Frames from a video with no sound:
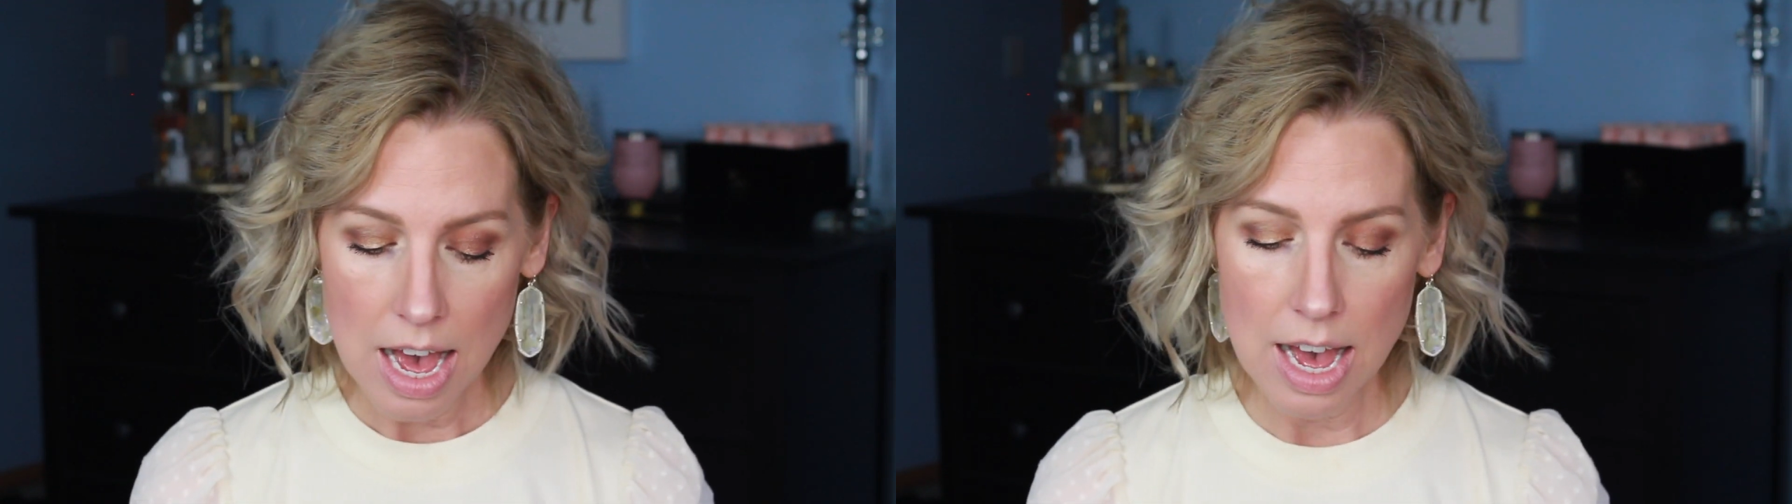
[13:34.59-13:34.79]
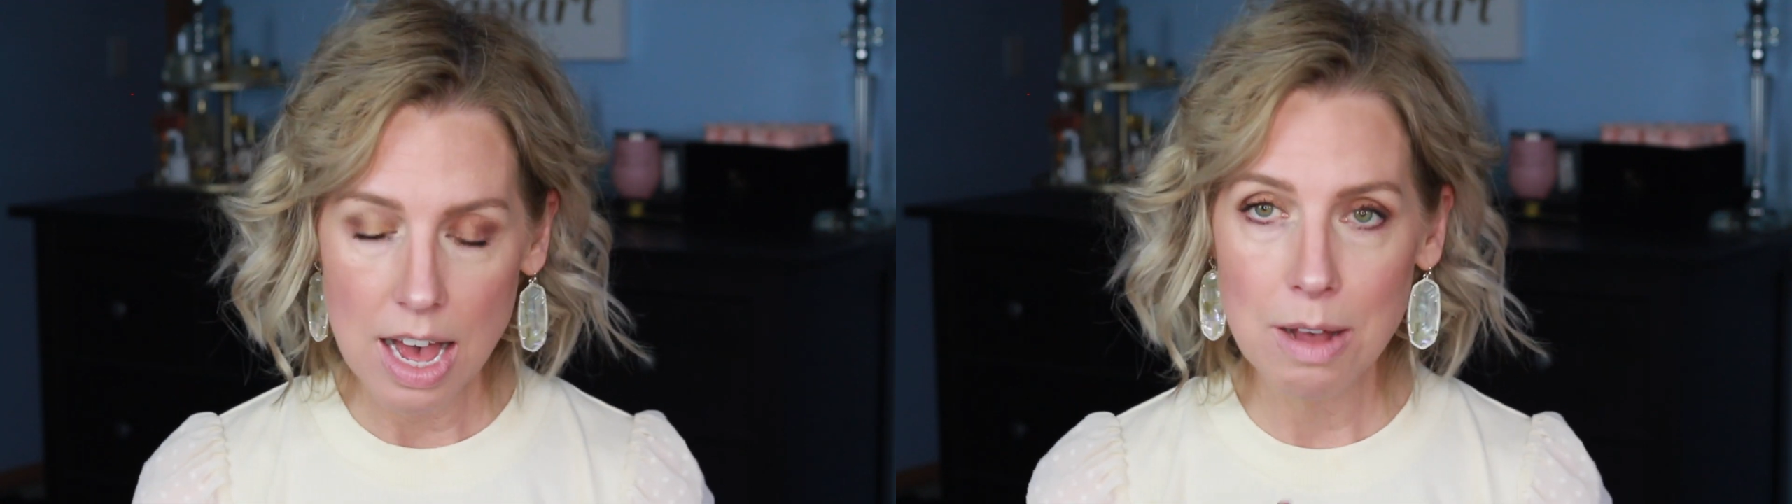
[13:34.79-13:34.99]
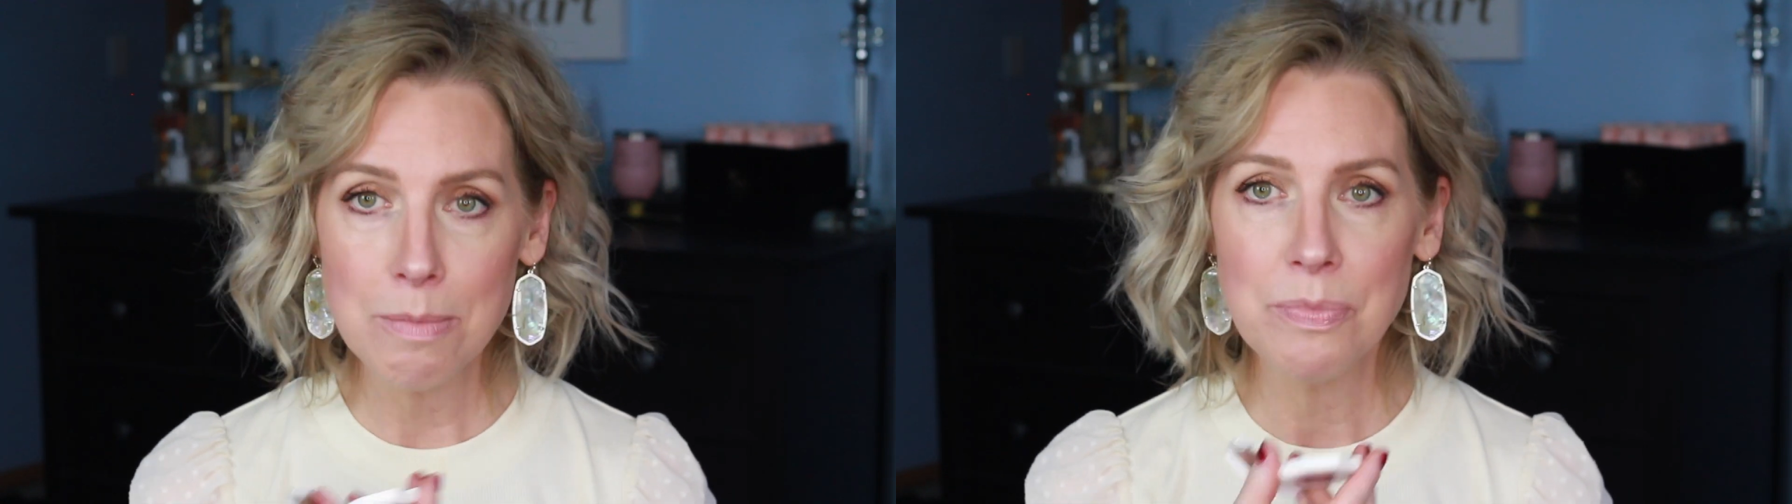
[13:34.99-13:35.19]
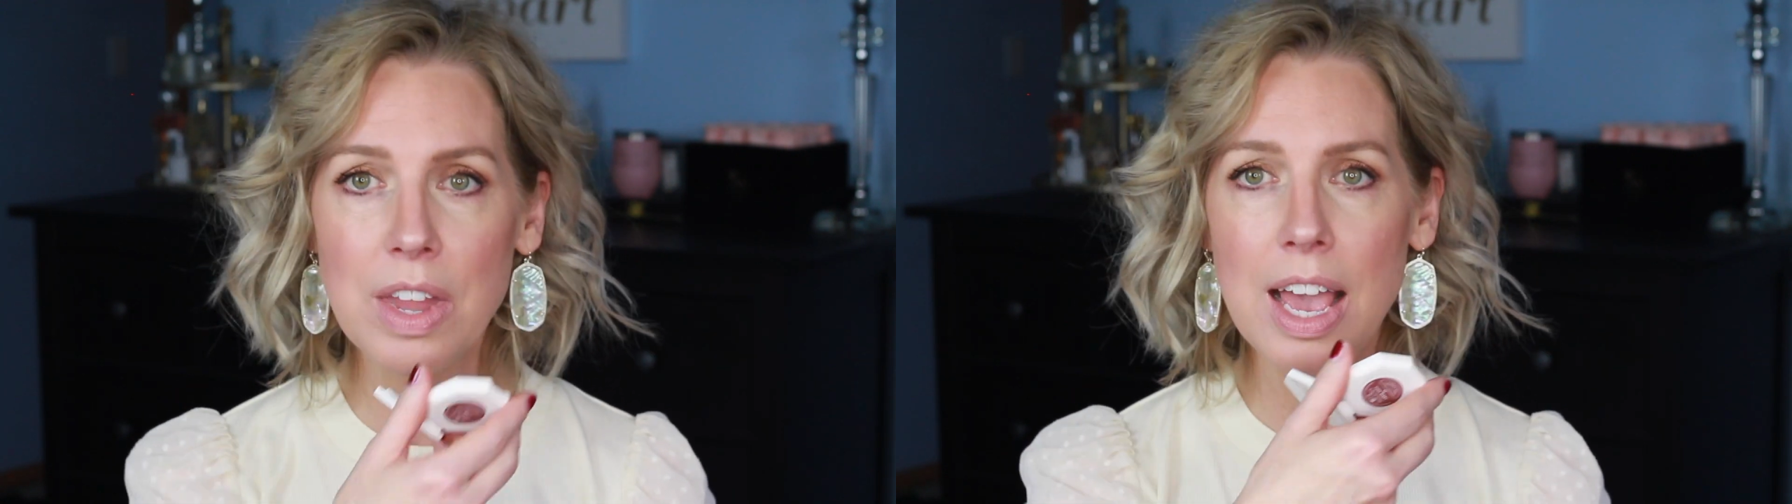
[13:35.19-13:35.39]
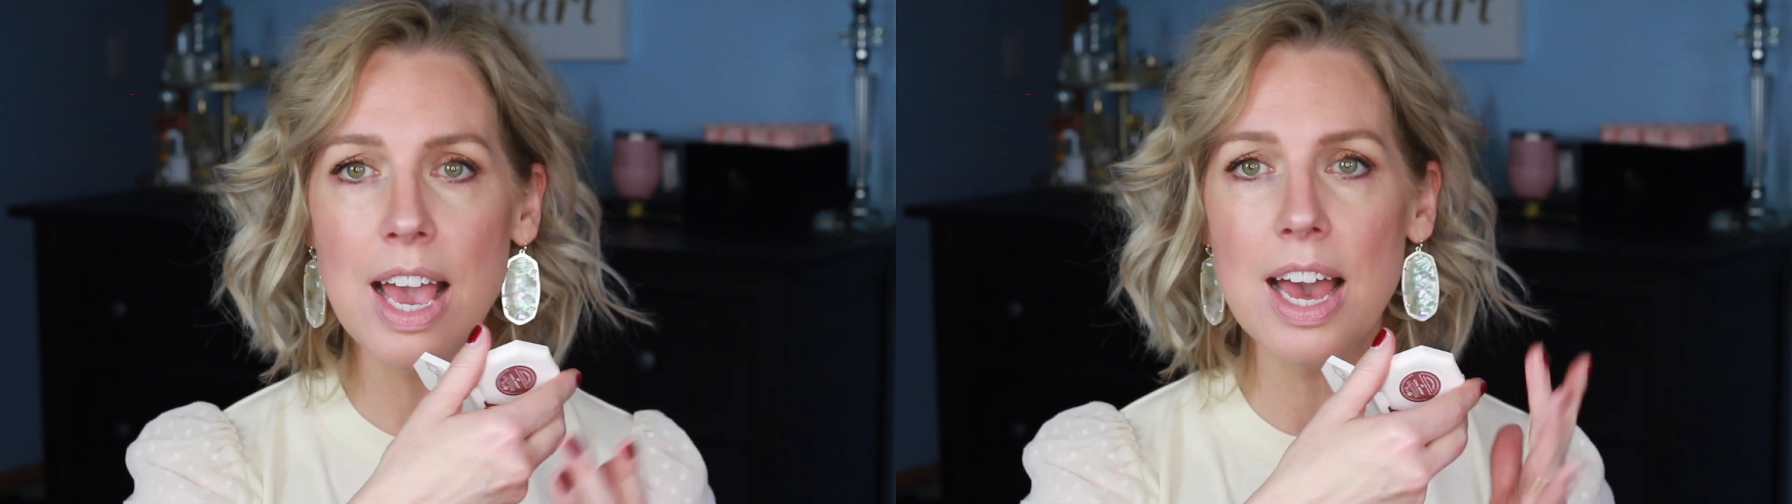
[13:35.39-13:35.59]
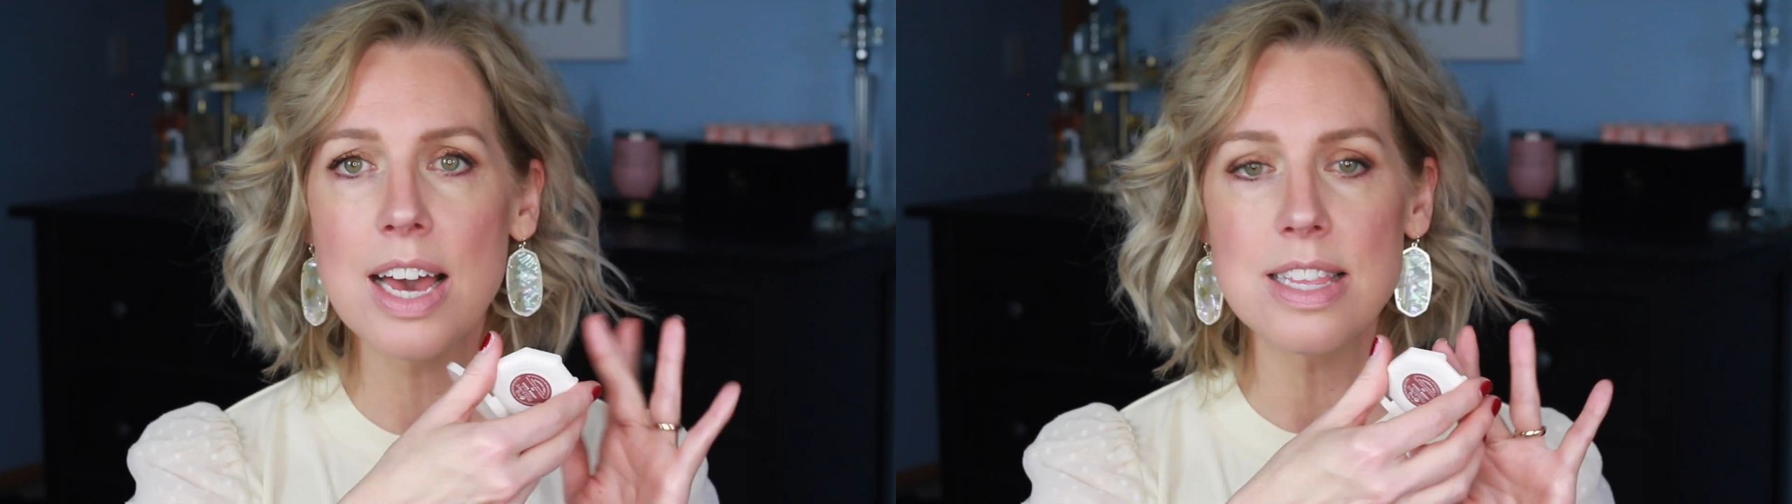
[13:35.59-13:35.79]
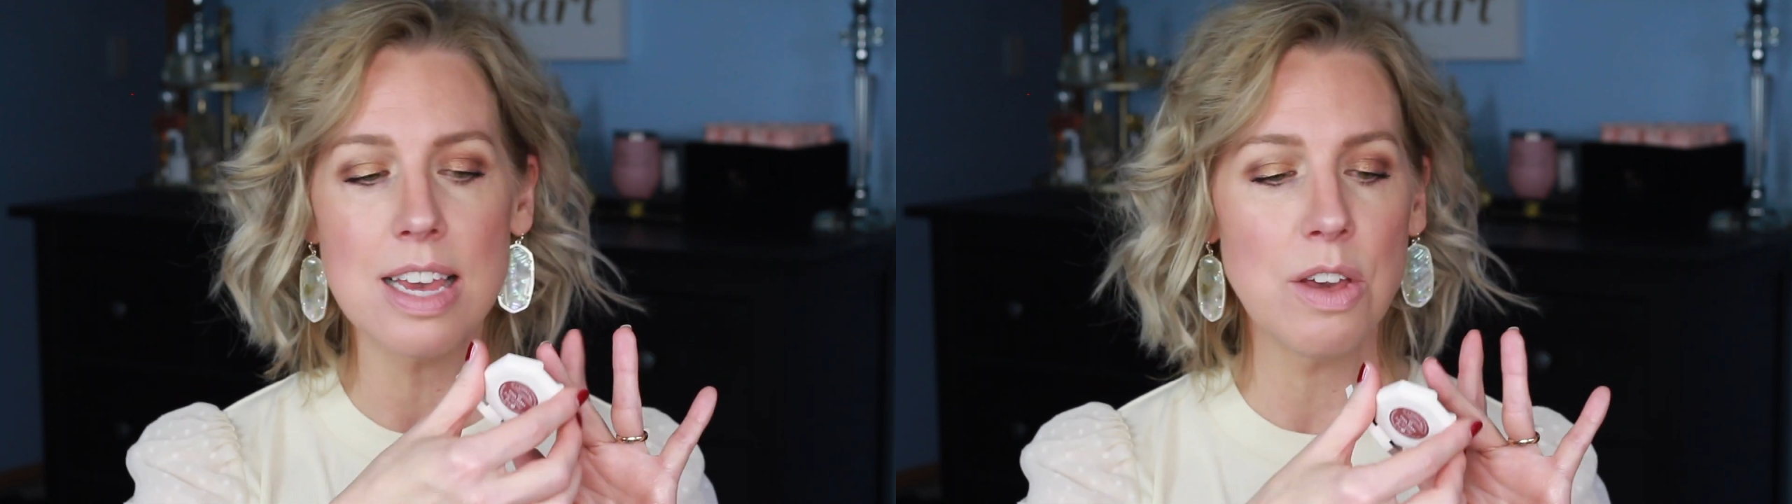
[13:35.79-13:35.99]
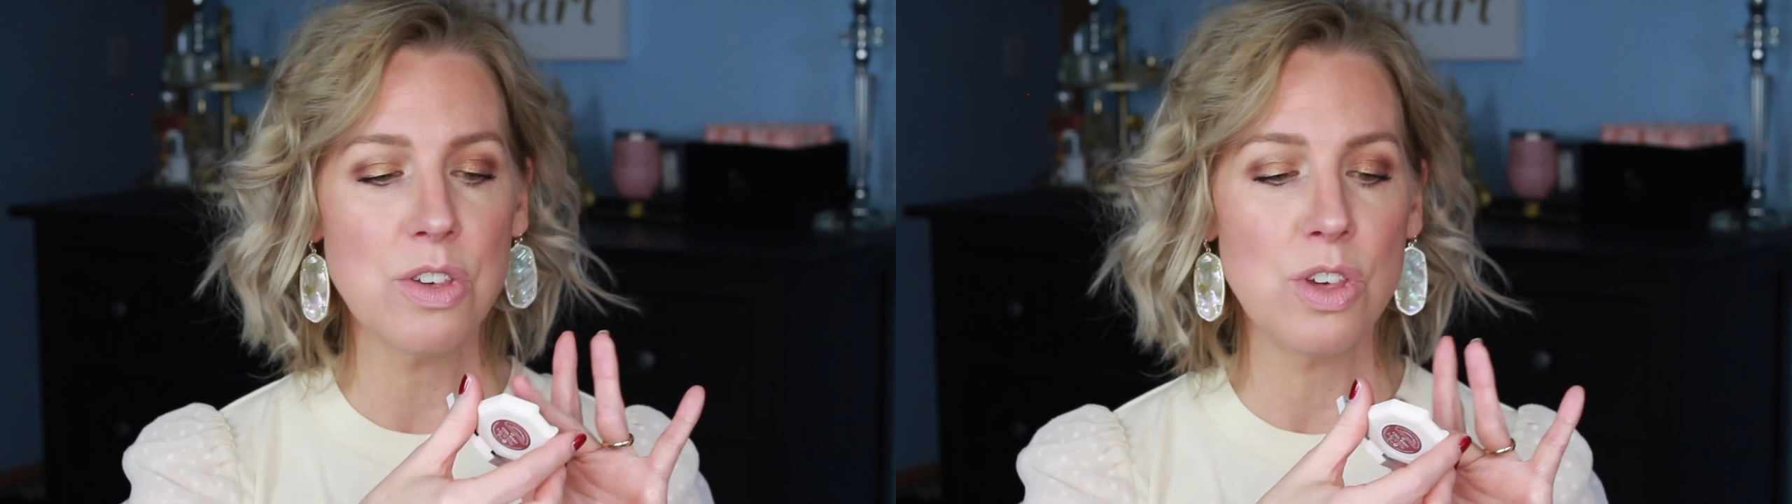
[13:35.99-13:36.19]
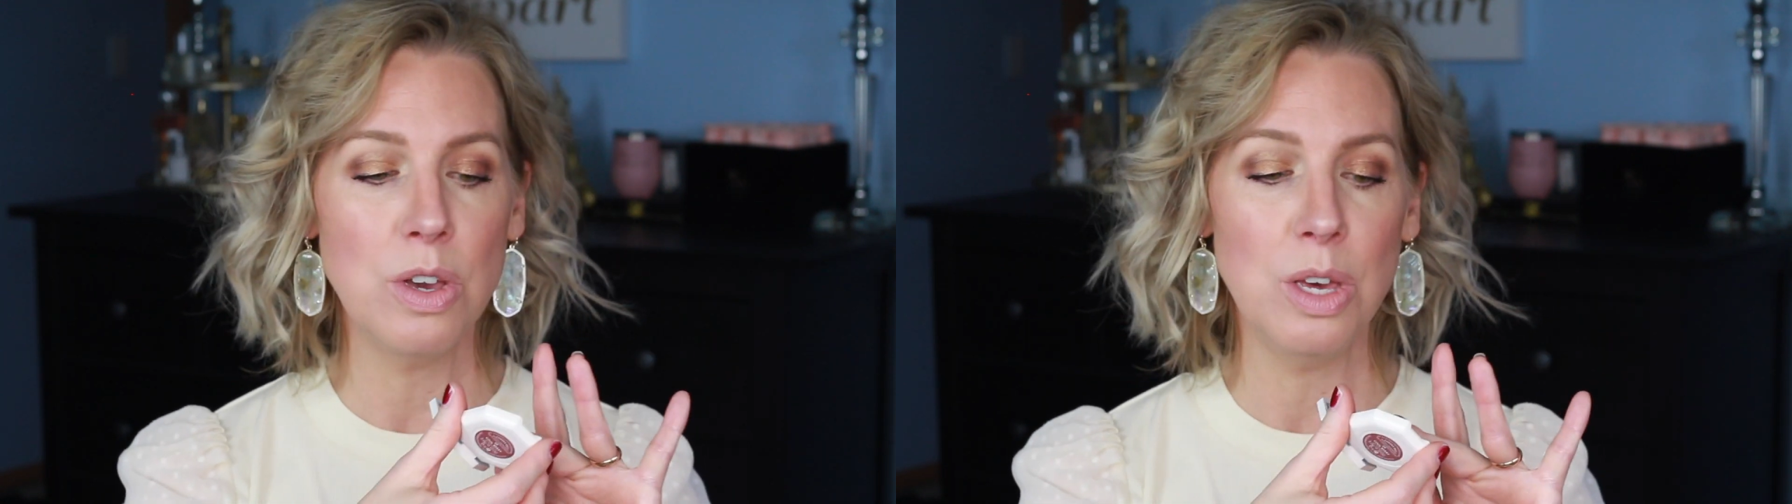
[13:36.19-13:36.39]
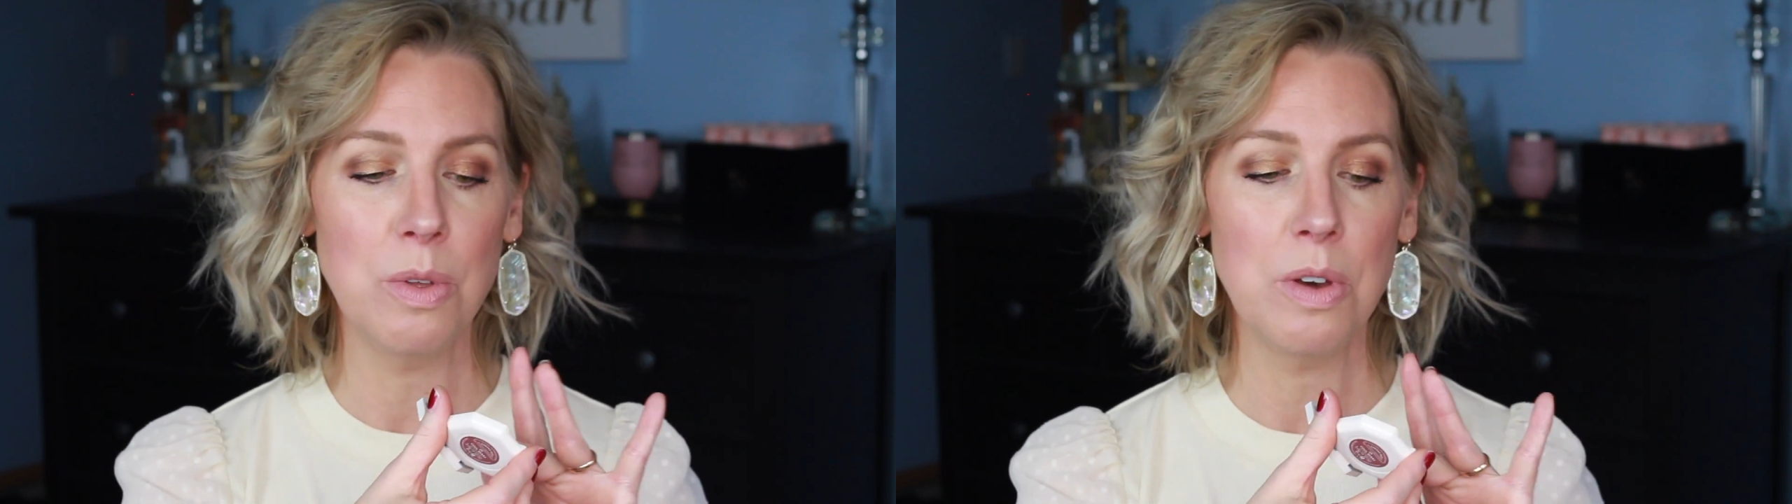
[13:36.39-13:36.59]
and I'll show
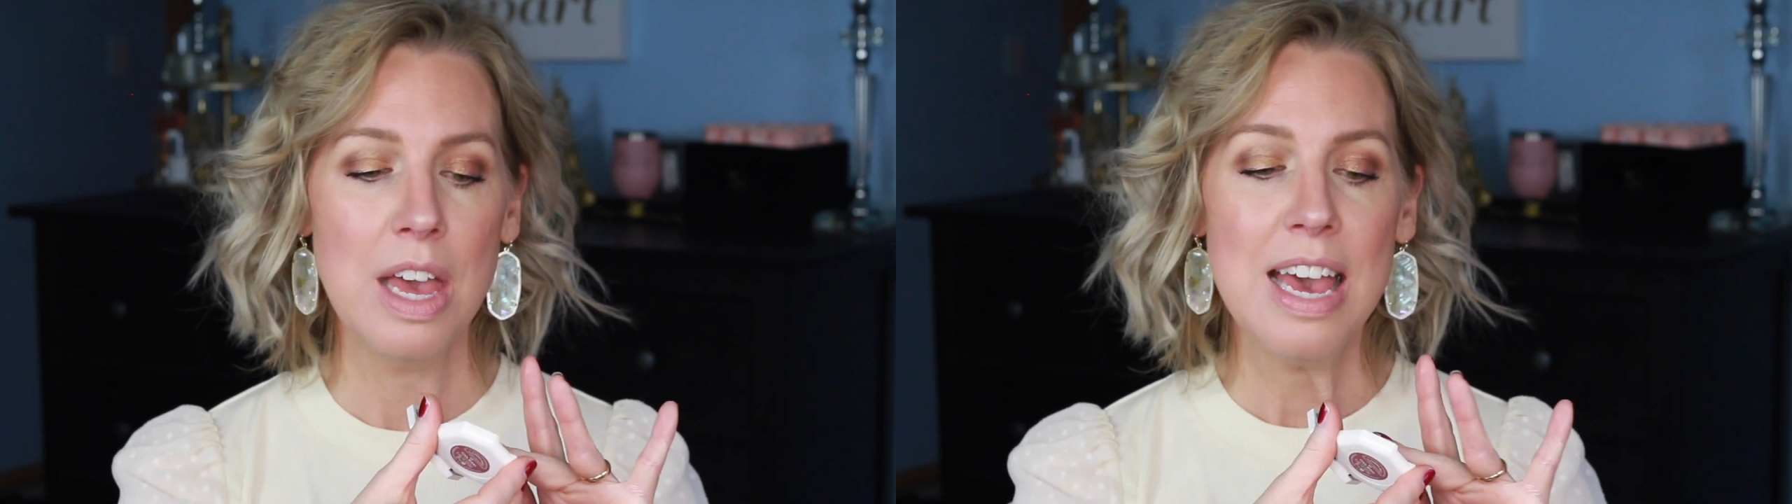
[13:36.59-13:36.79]
you